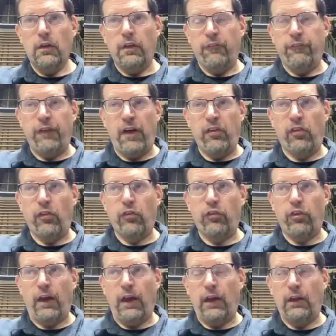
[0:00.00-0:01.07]
the faces
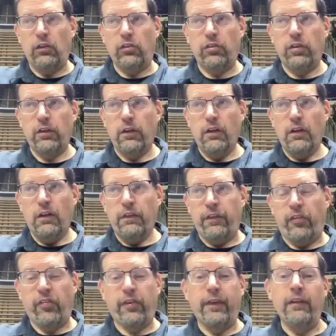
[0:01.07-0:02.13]
change, the
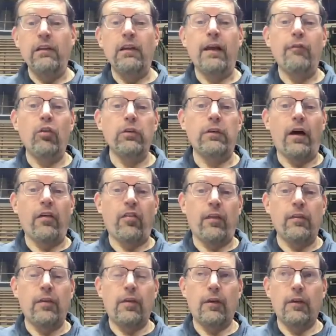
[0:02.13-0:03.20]
skill level
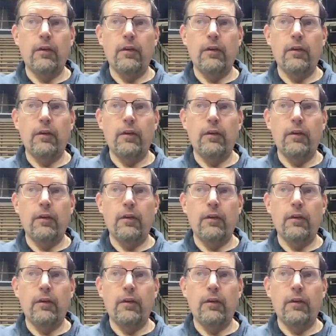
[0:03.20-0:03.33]
doesn't,